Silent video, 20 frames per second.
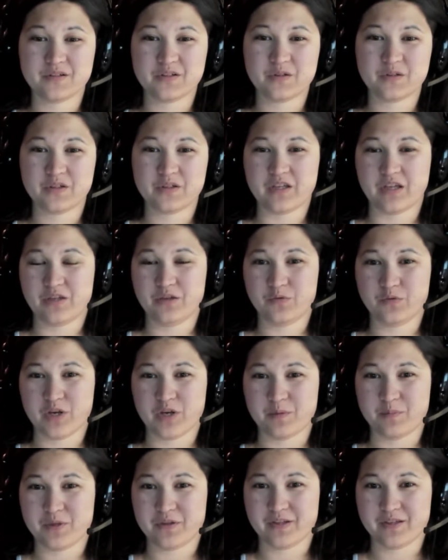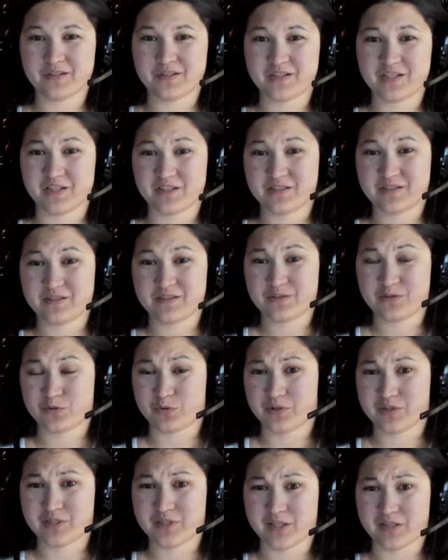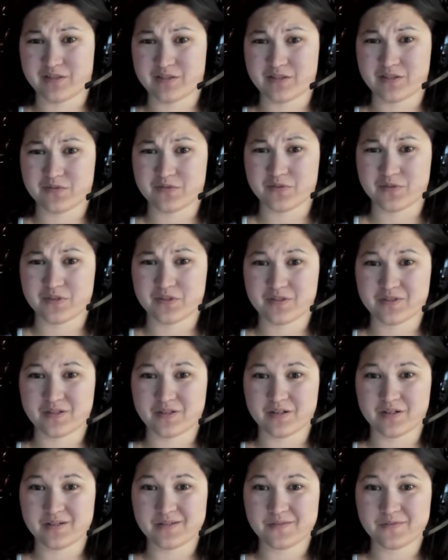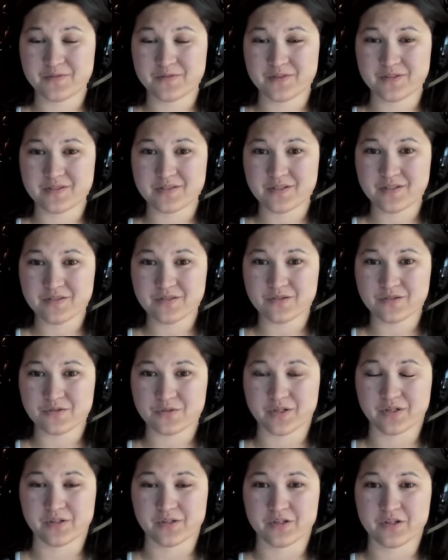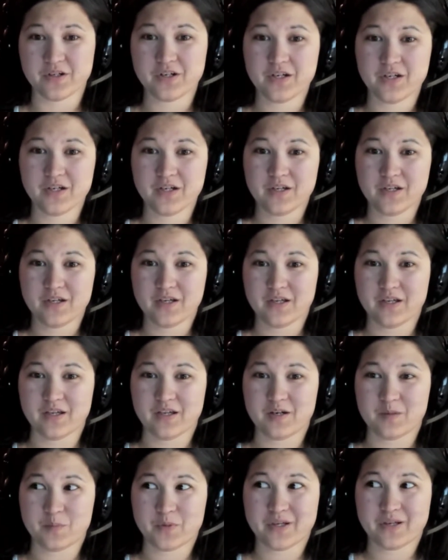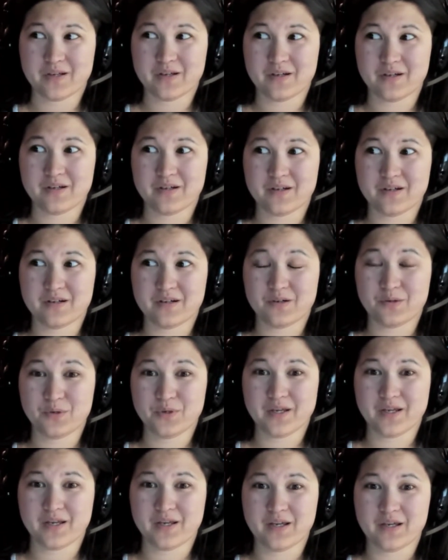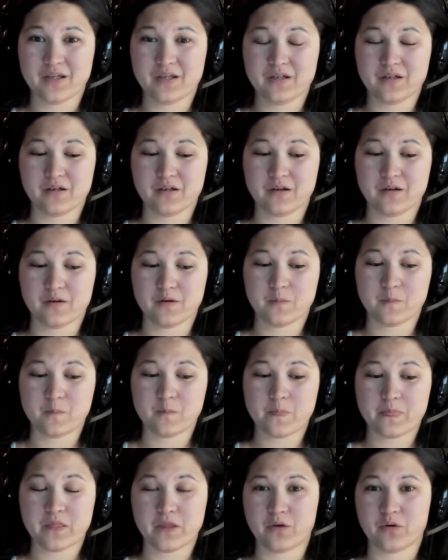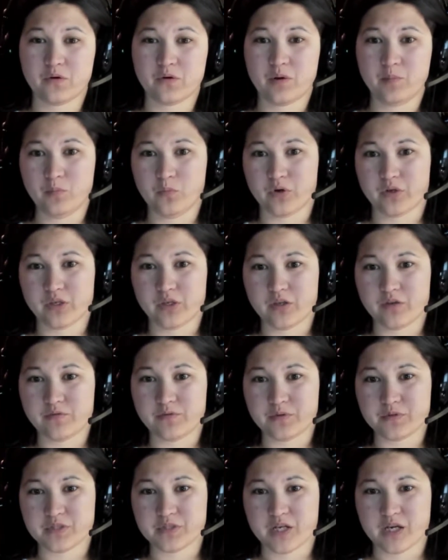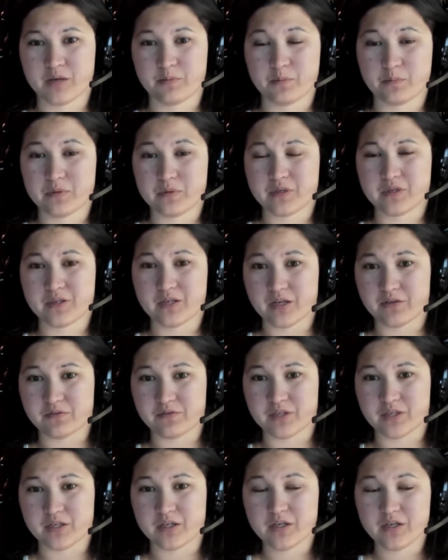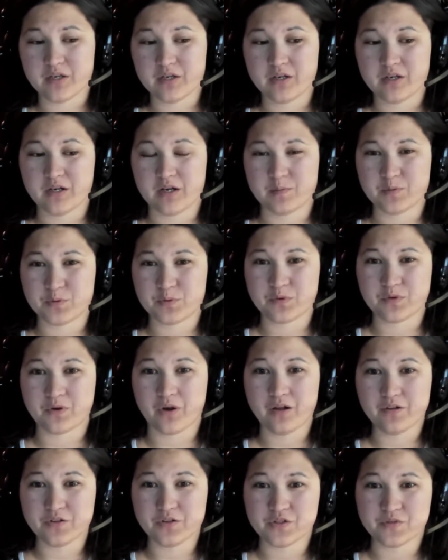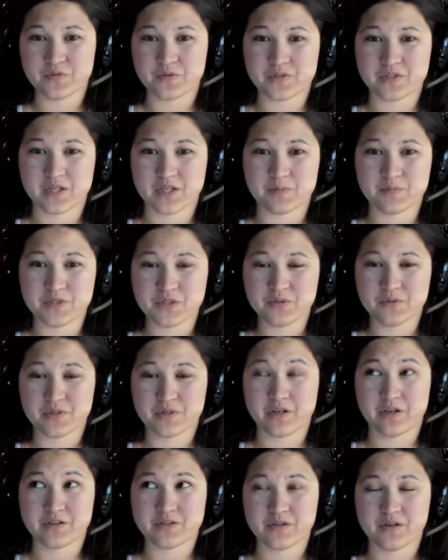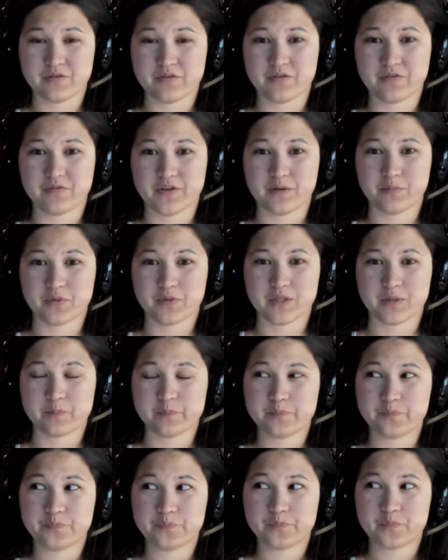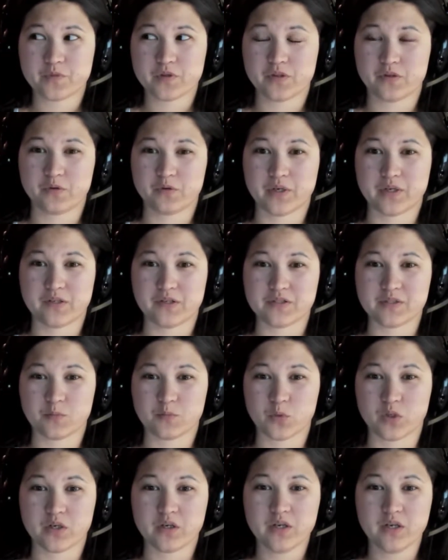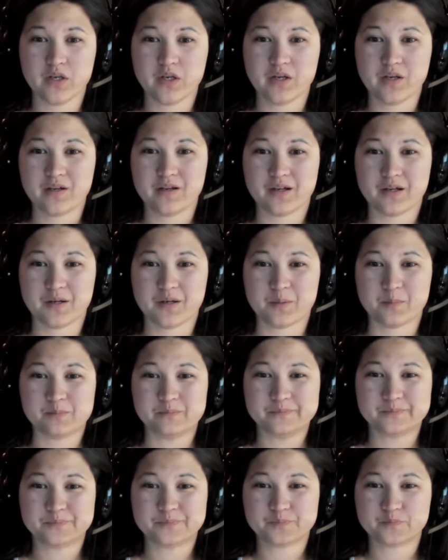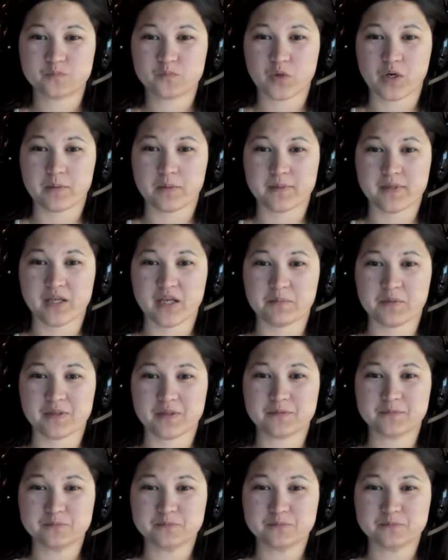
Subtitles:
can you write me like 6 short sentences for this teaser trailer?" And I'm like, okay. You know, I'm working full time. I'm in the Navy. I'm doing college full time too, and I also have a family. They're around here somewhere, um, probably gaming.